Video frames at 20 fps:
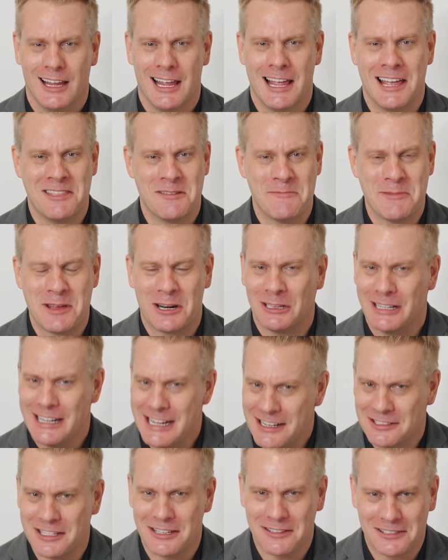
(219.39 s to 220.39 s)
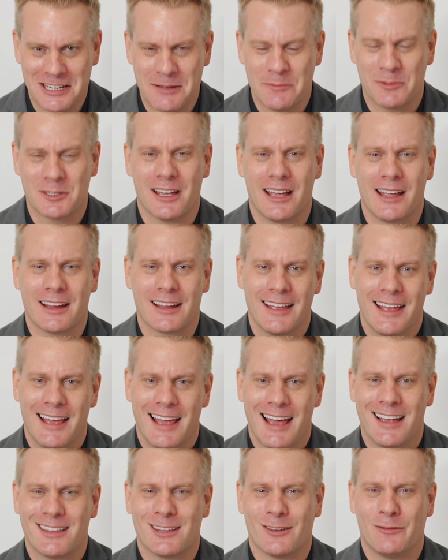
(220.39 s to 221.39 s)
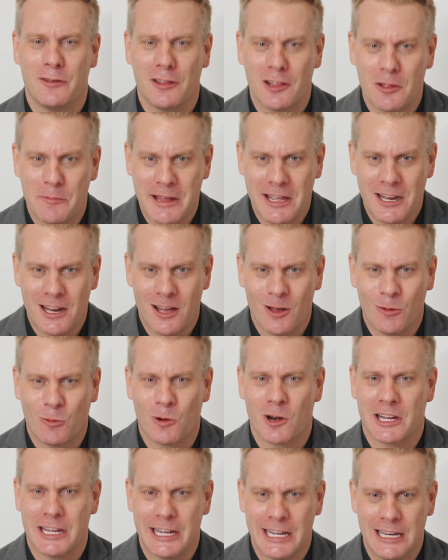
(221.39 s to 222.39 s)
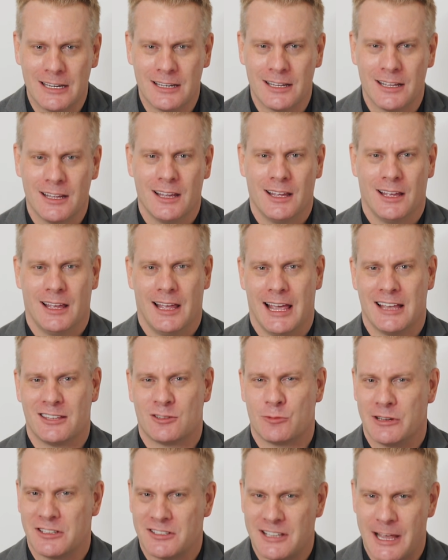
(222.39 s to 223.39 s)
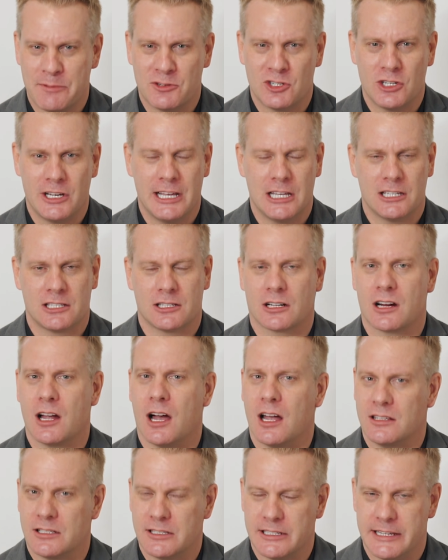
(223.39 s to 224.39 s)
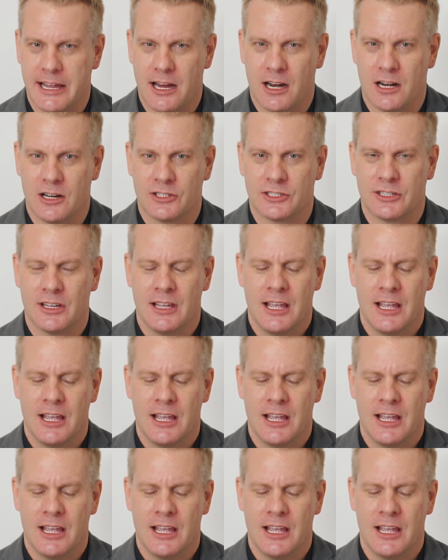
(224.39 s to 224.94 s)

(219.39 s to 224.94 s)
in the Middle East, it seems like, has a Filipino working as a receptionist or concierge.